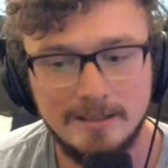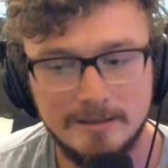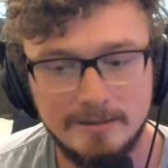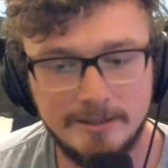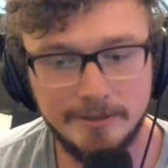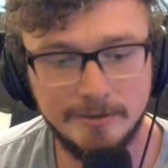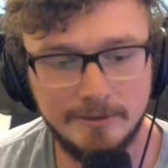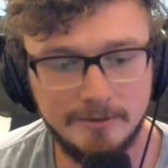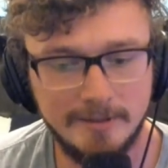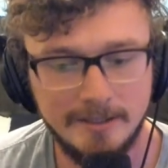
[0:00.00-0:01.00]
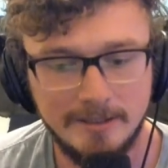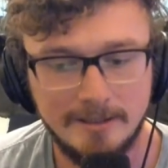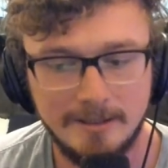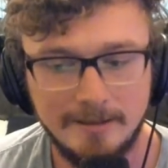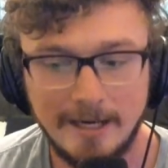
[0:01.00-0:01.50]
Dude,
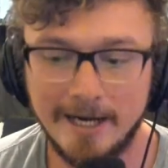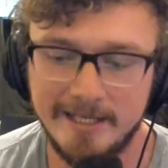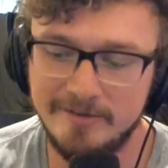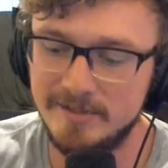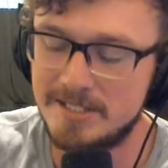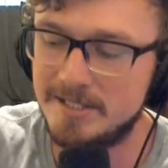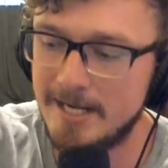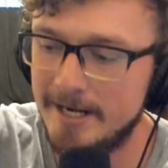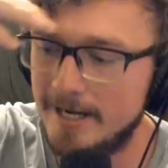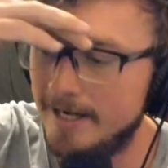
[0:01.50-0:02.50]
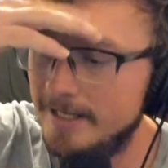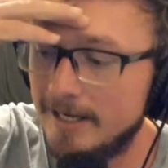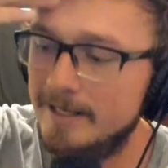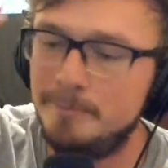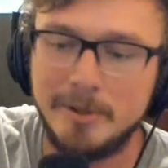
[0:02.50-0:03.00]
I even said,
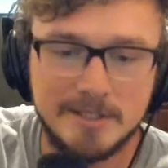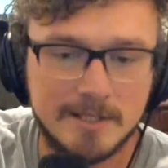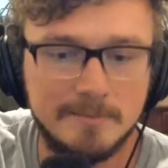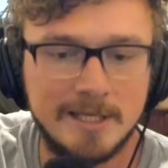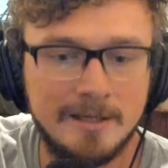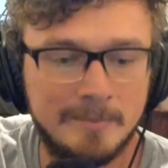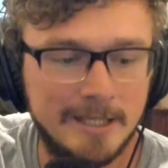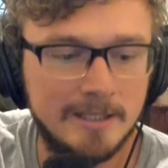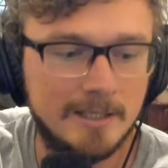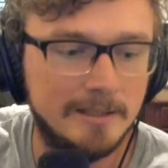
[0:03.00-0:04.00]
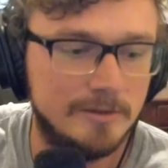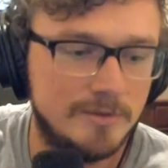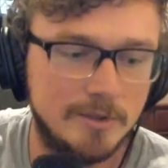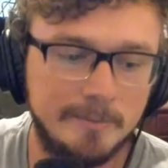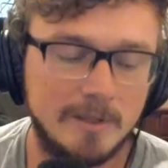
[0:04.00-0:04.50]
I put something in my
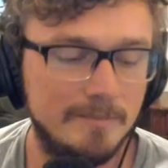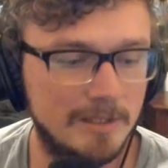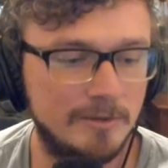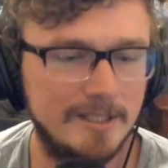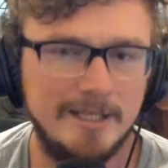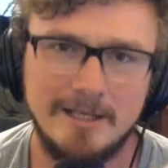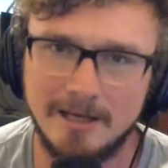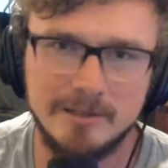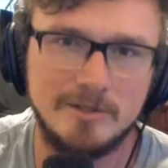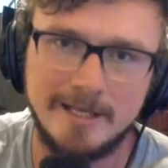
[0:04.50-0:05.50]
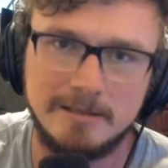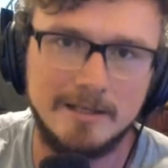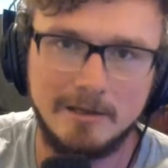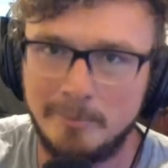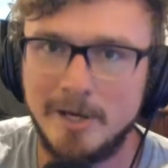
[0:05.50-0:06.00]
YouTube community. I'll do like
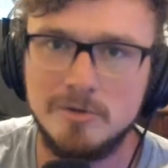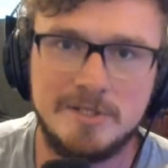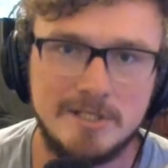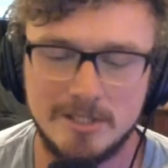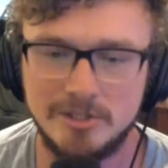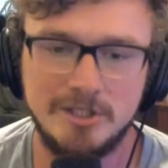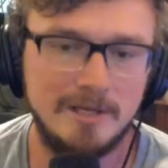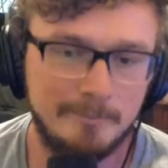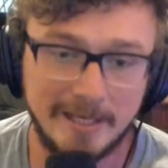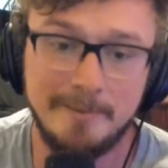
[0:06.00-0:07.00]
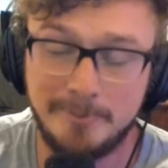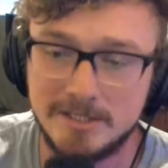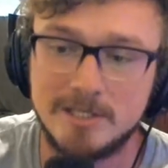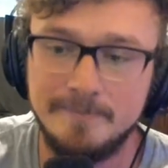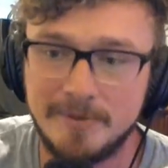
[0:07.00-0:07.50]
little posts and shit, but I put
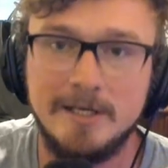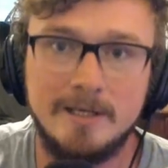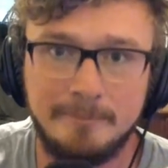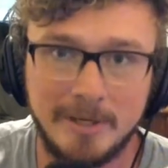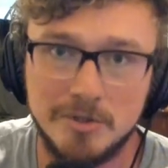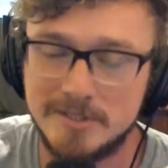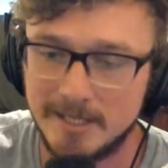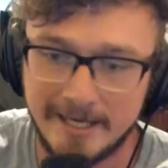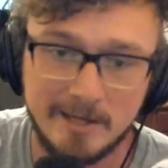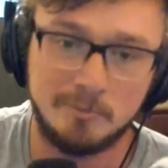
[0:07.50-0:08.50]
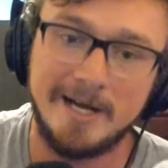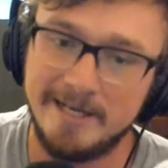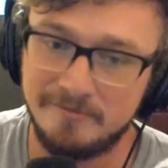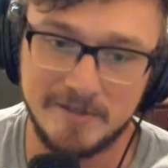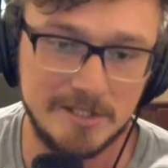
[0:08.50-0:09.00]
something in a post like, hey Ren,
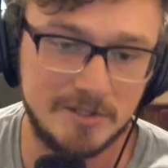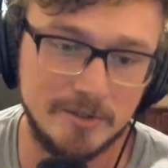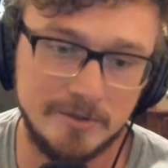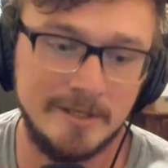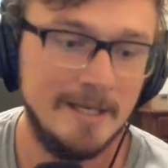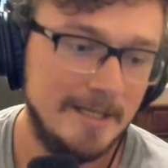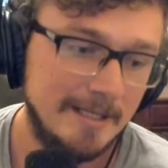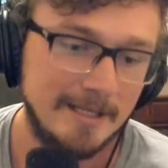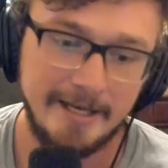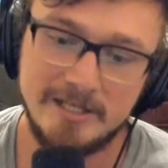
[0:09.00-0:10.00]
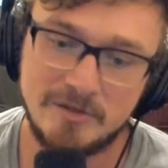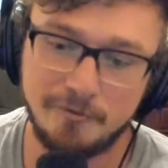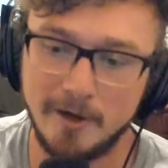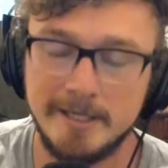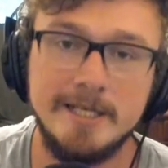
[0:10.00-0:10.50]
if this dude is
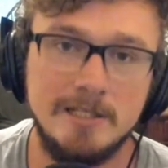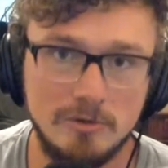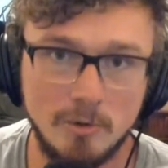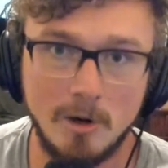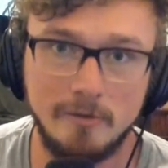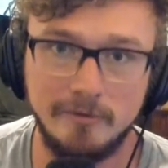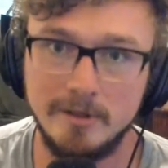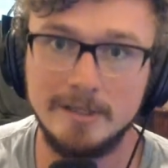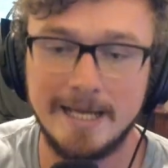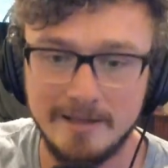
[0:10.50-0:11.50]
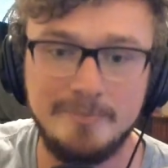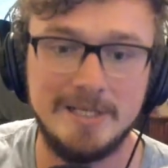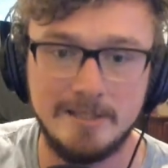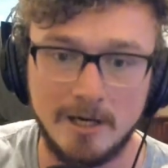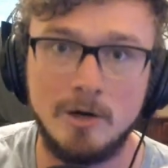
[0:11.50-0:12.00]
fucking you over, let it be
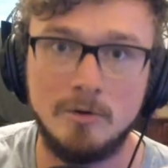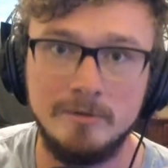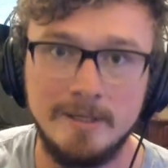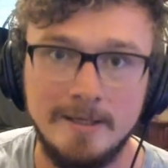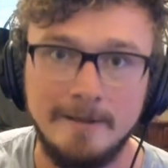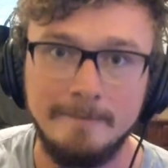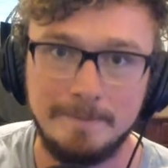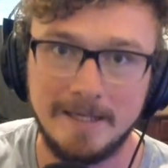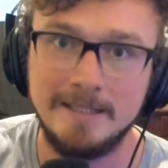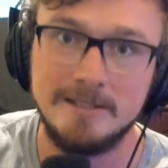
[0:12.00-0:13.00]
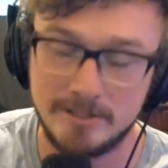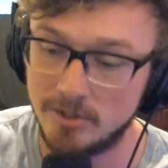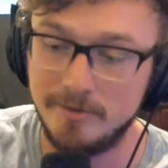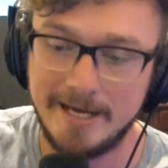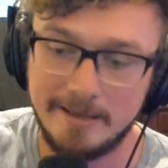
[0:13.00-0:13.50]
known. And so that